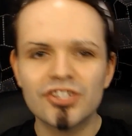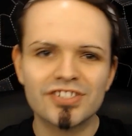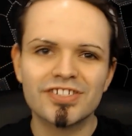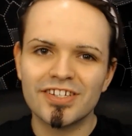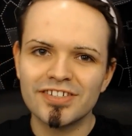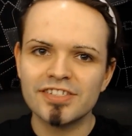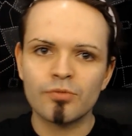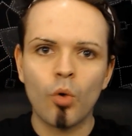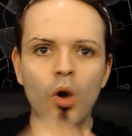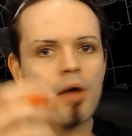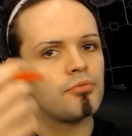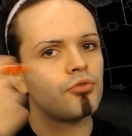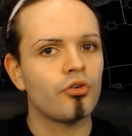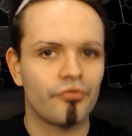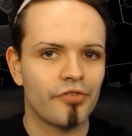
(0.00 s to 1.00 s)
just because it
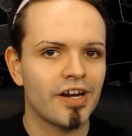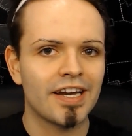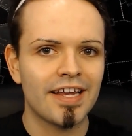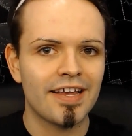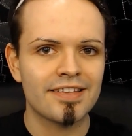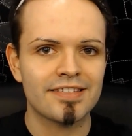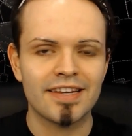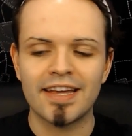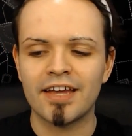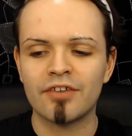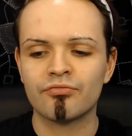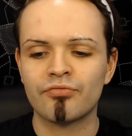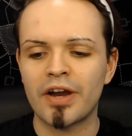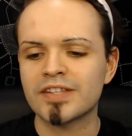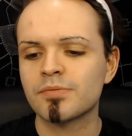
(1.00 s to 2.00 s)
wipes off really easily
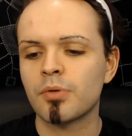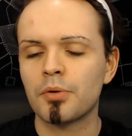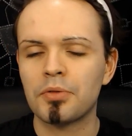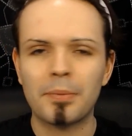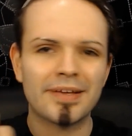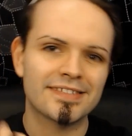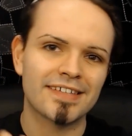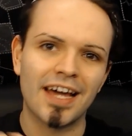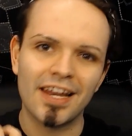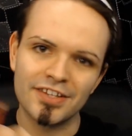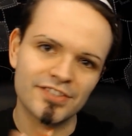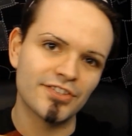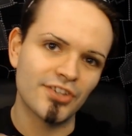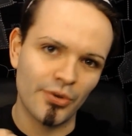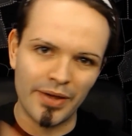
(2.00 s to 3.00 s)
and red's probably the best
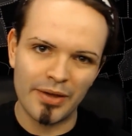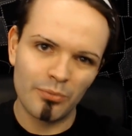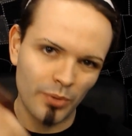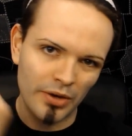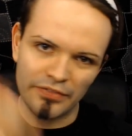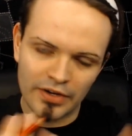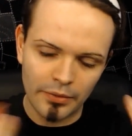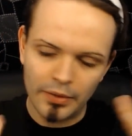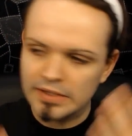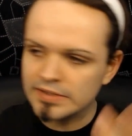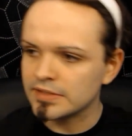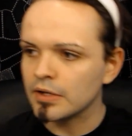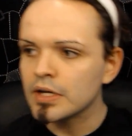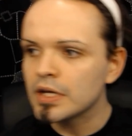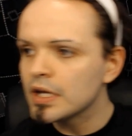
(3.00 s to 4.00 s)
colour to do it with
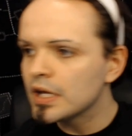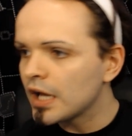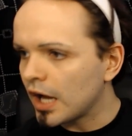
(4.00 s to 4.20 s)
anyway so